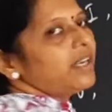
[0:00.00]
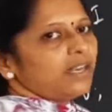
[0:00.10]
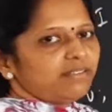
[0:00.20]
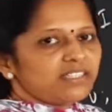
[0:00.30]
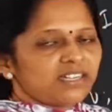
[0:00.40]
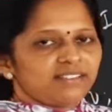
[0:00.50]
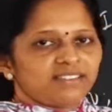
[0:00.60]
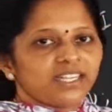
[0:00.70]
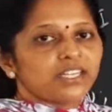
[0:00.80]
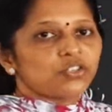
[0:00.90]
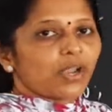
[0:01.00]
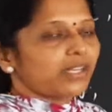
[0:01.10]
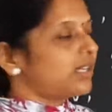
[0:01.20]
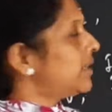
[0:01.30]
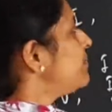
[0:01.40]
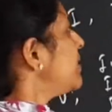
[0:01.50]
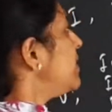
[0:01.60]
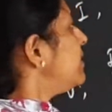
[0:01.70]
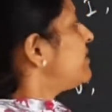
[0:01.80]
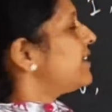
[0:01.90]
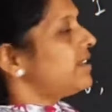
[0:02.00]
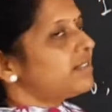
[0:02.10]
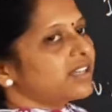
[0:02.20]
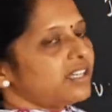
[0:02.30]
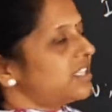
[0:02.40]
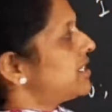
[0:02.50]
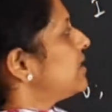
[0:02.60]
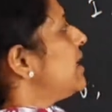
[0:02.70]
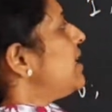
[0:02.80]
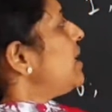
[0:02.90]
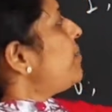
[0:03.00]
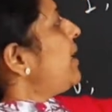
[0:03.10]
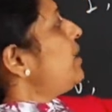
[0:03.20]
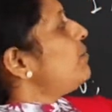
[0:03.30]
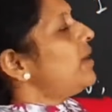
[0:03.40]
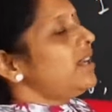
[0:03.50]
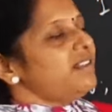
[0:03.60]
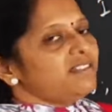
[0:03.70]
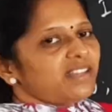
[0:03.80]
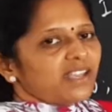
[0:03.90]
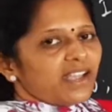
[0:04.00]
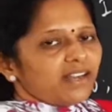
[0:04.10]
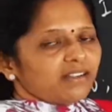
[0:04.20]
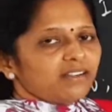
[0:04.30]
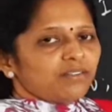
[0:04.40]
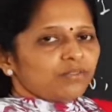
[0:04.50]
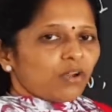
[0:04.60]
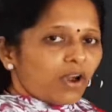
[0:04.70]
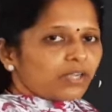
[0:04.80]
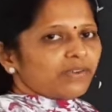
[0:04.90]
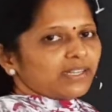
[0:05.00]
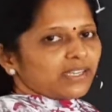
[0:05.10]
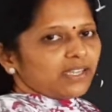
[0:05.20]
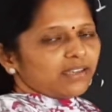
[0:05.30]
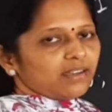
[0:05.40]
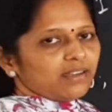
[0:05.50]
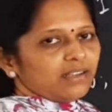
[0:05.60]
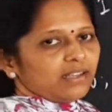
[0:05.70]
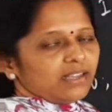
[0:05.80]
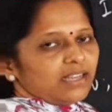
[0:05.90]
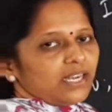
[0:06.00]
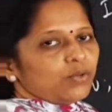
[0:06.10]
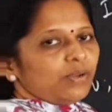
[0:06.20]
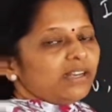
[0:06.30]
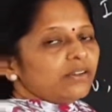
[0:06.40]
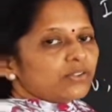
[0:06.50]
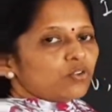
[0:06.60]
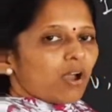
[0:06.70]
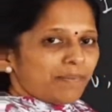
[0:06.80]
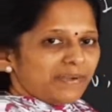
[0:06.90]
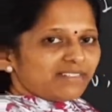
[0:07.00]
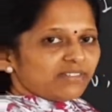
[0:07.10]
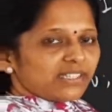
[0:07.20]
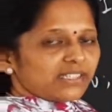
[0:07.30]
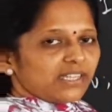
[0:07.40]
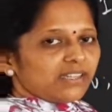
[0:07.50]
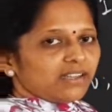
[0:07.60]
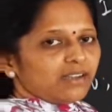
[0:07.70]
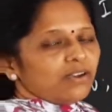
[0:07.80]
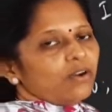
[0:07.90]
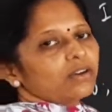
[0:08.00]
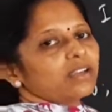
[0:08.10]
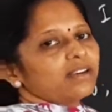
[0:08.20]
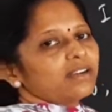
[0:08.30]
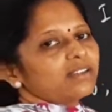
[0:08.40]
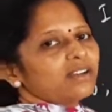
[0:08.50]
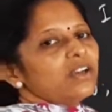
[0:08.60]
television is there joined in a series connection. If any one is there not working, it will stop its working, or current